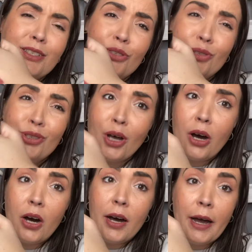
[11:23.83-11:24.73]
You
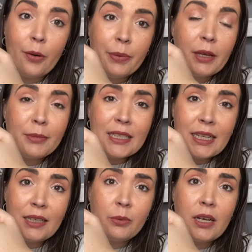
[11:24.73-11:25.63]
saw how pigmented
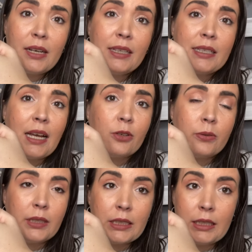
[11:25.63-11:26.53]
it was, how
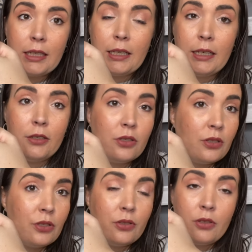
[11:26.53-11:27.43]
quickly it
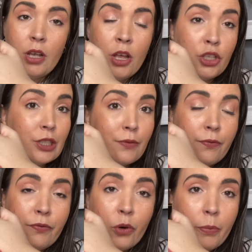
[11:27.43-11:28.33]
just
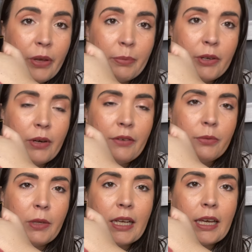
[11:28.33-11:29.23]
full pigment right from
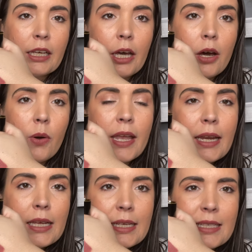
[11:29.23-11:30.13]
the get-go. It
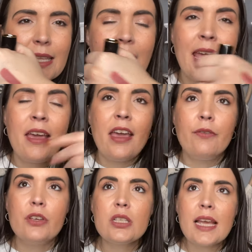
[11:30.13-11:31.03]
is, it
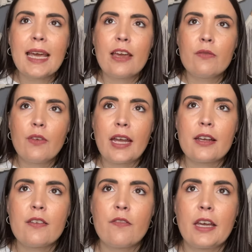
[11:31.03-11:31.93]
feels like a
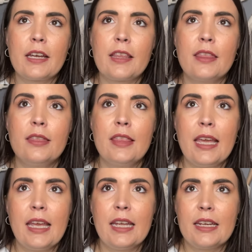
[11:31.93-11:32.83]
very, very
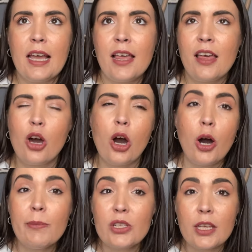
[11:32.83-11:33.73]
thin,
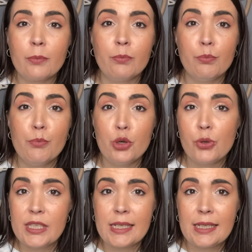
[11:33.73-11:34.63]
almost like
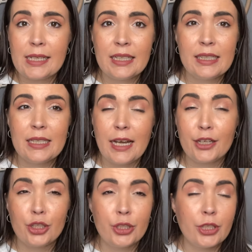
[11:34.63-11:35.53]
moussey
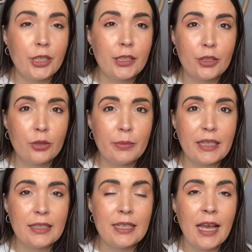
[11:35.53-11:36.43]
texture a little bit.